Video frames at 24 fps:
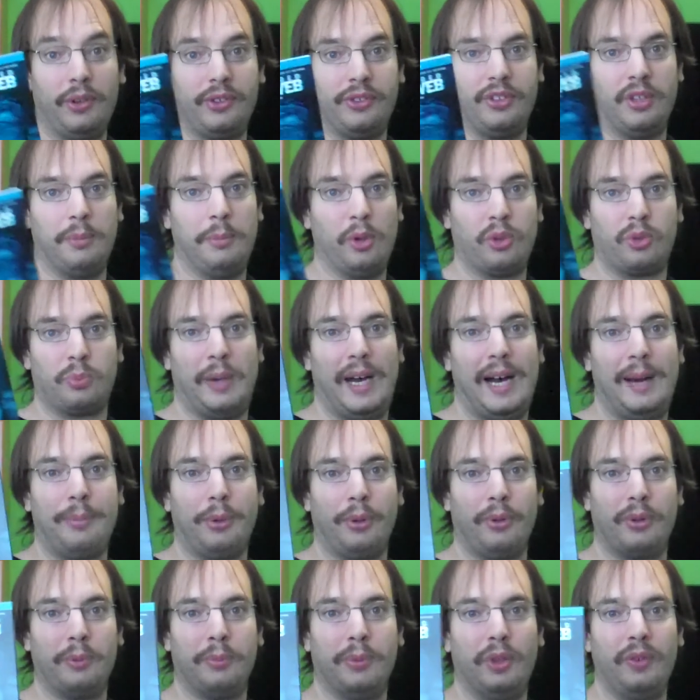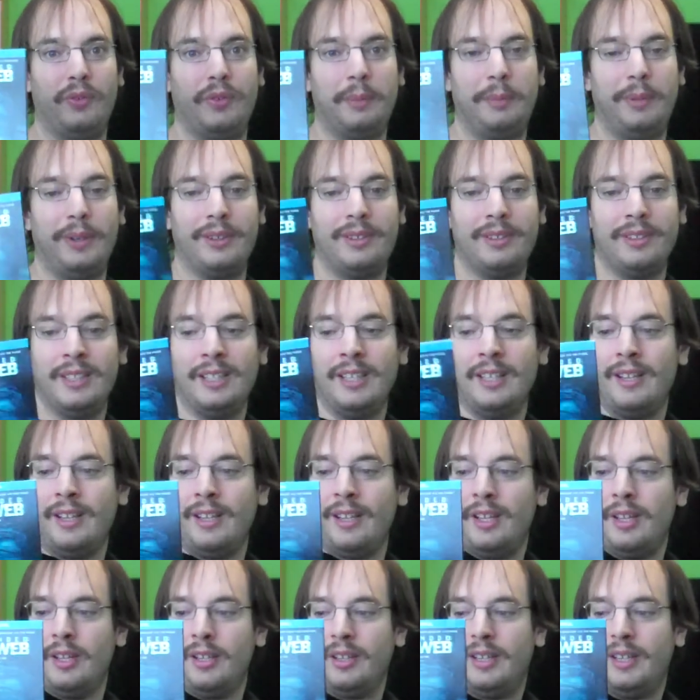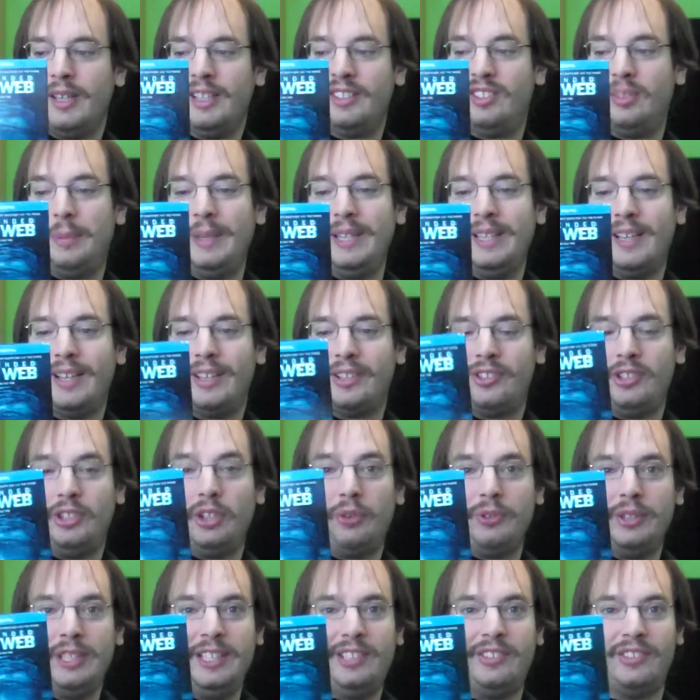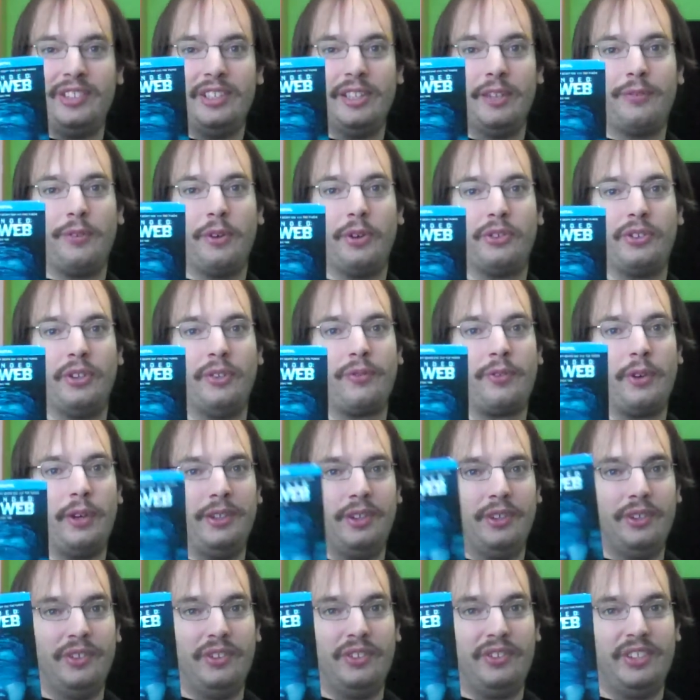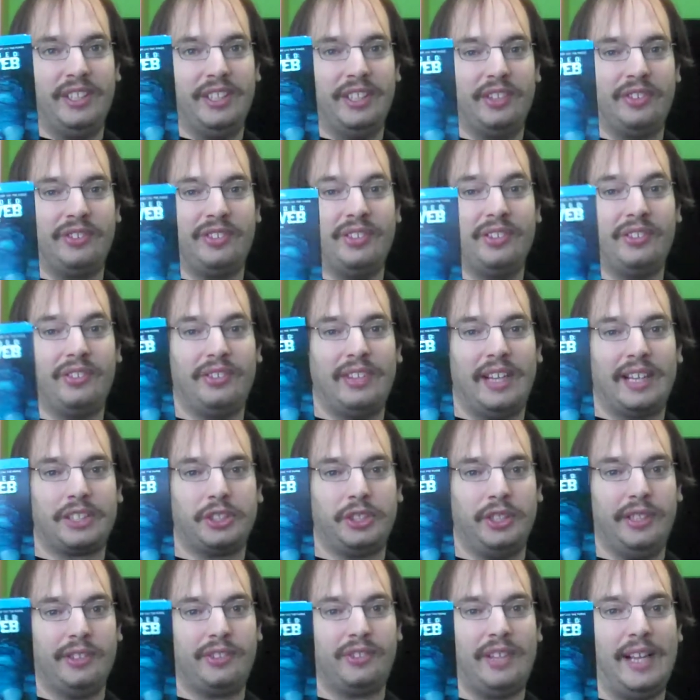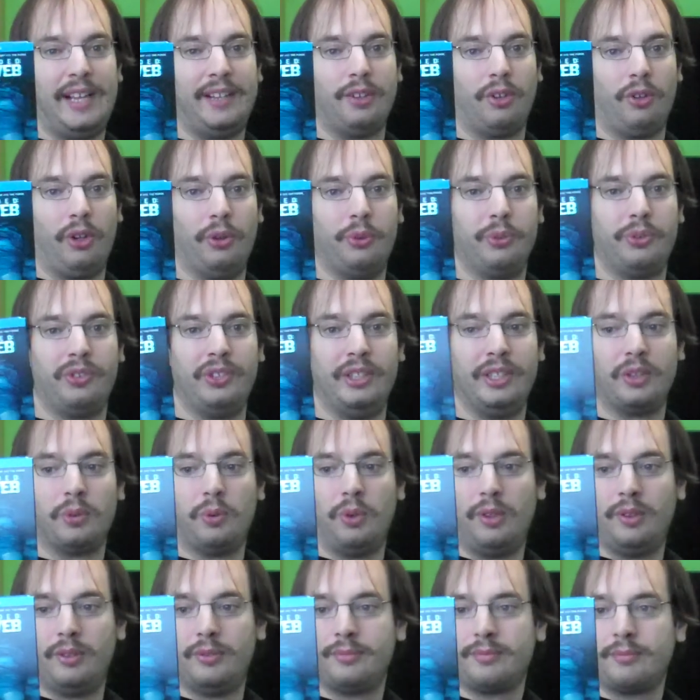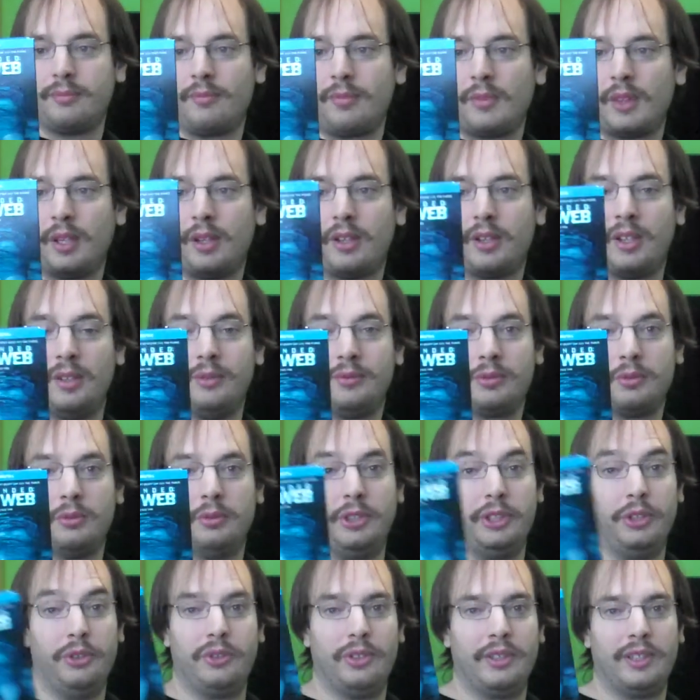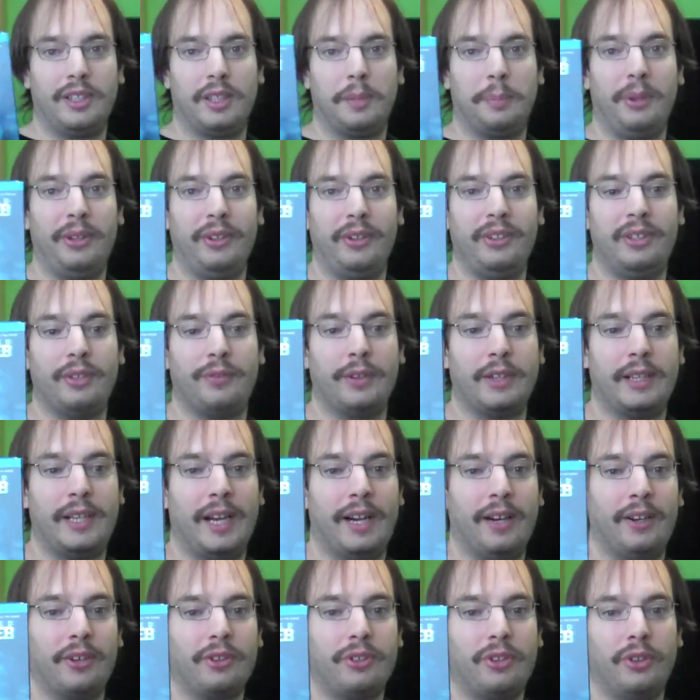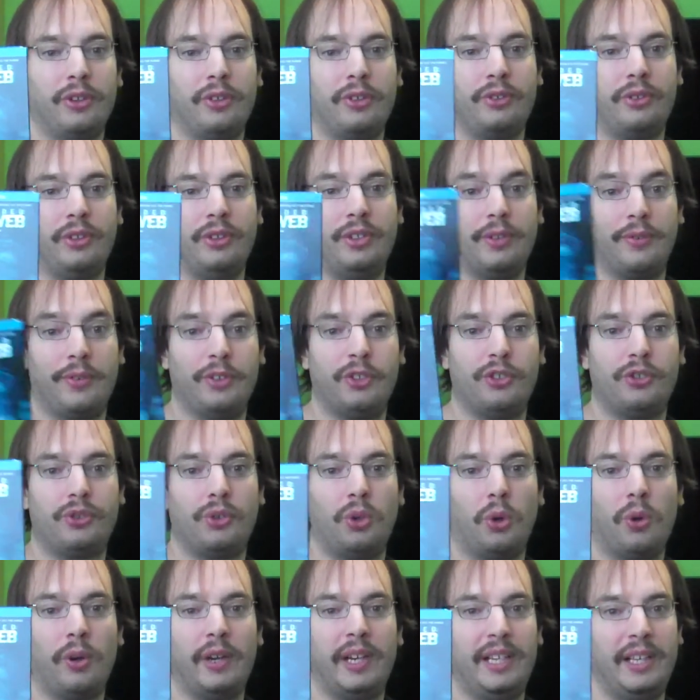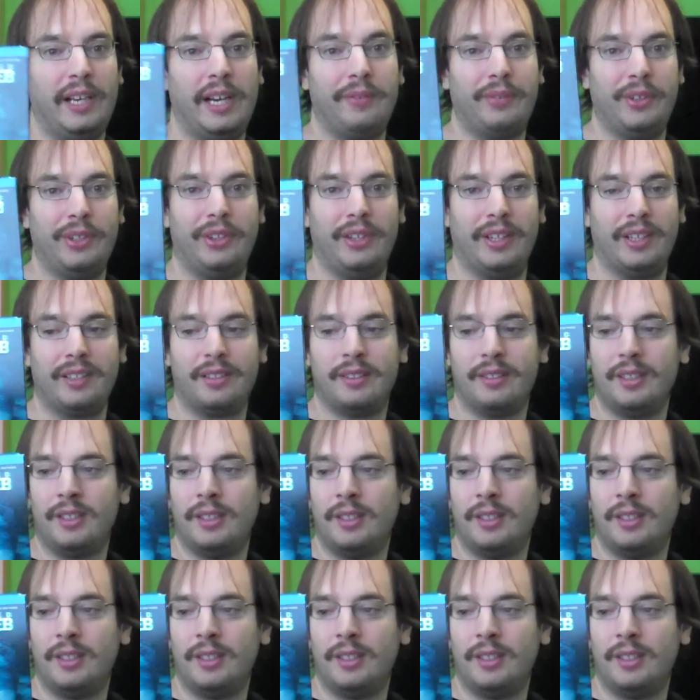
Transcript: wasn't the most popular movie, but, and to be honest, you don't need to see the first Unfriended to see this. This is actually a standalone sequel. We're using completely different characters, a different story, and everything.